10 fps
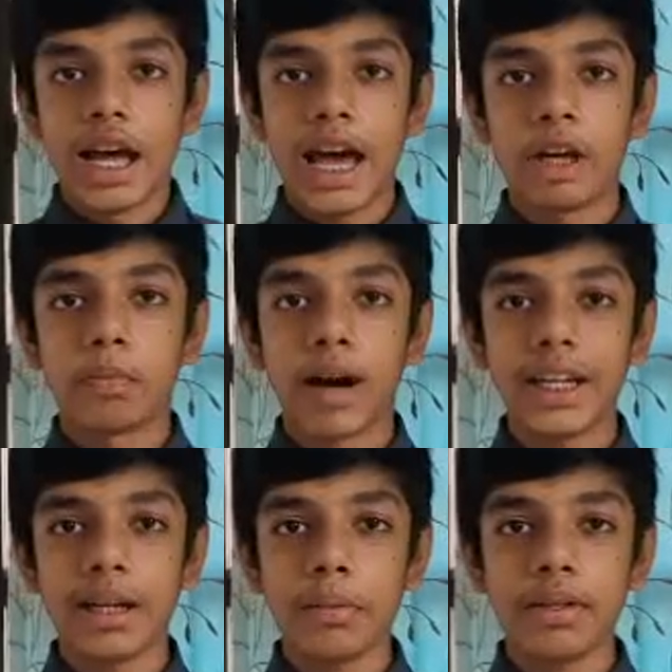Hello, my
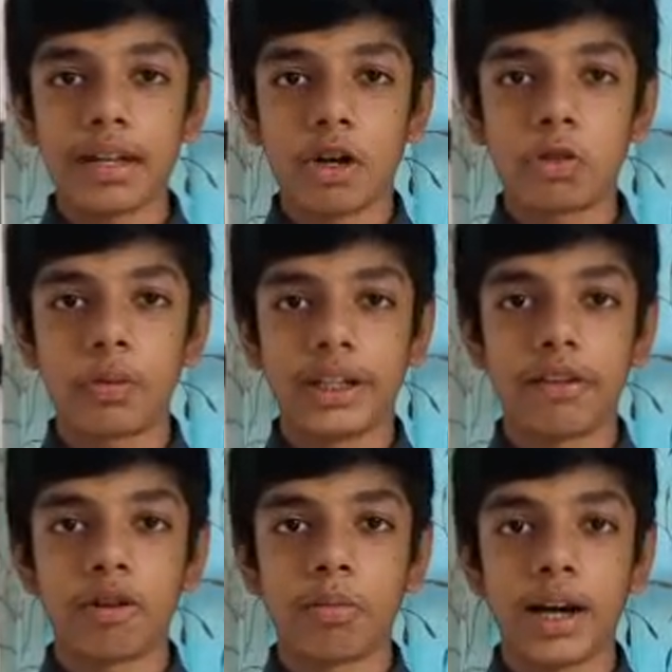name is Aarush
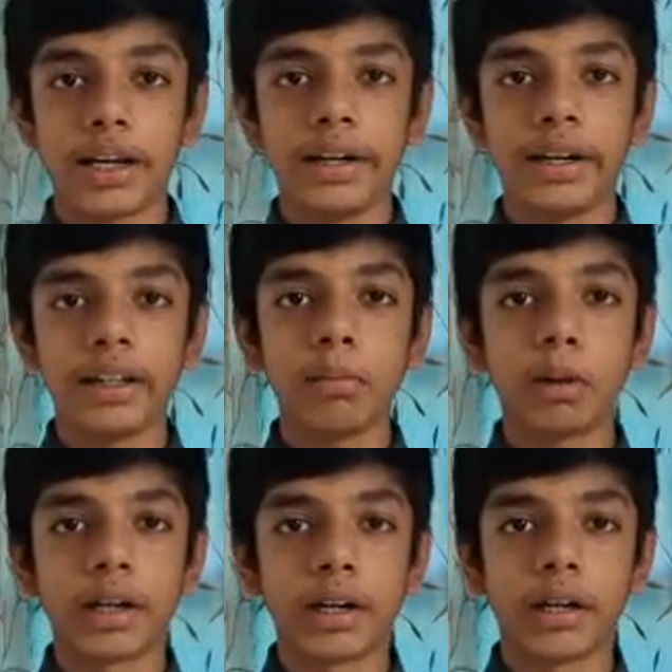
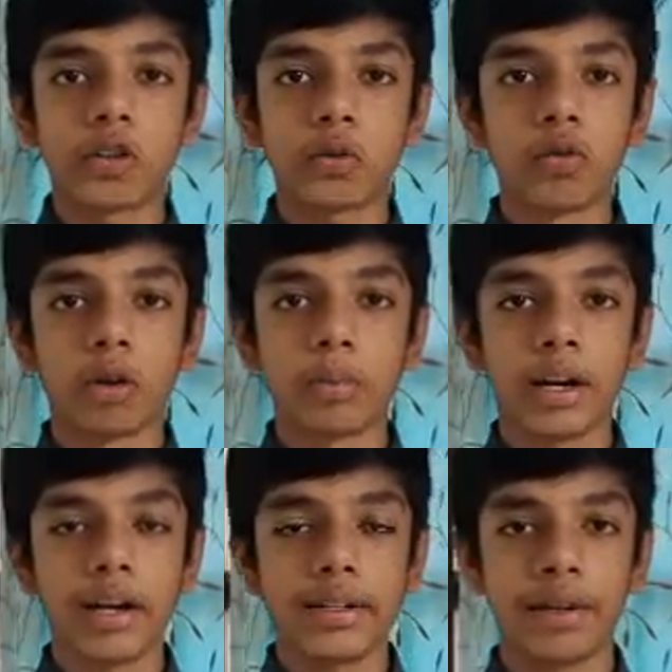Patel-Raman school from
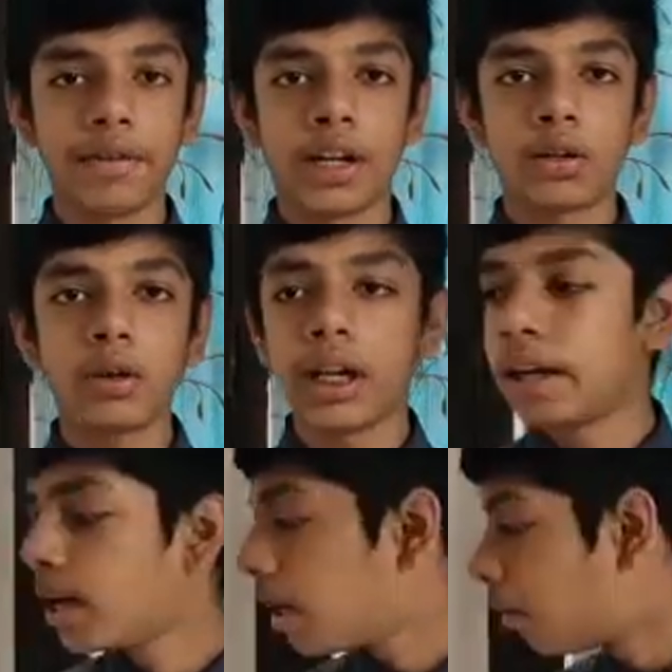grade 7 and today
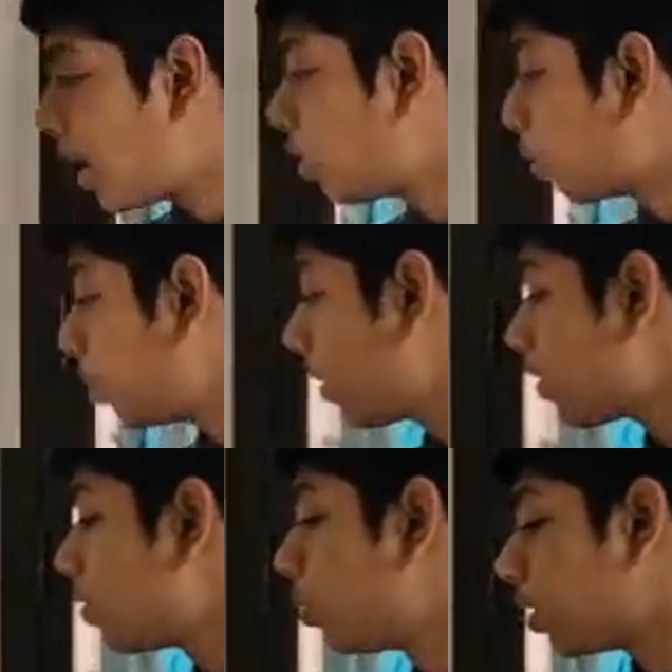my topic
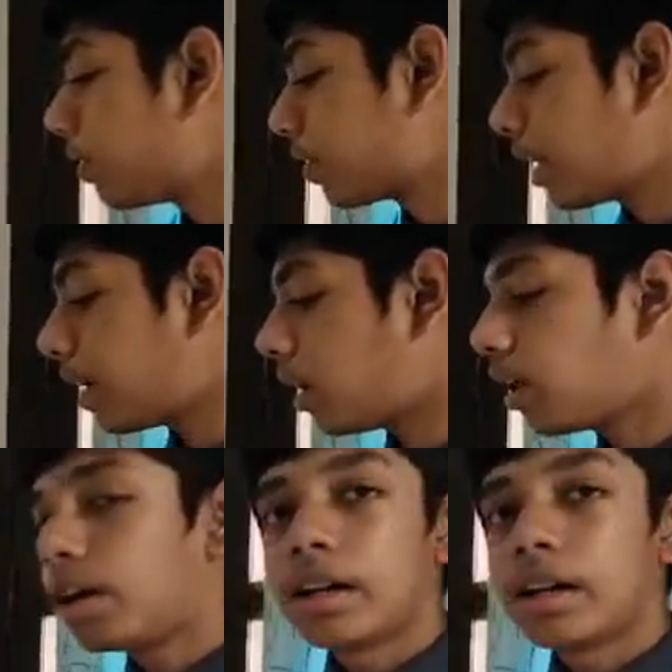is Newton's Cradle.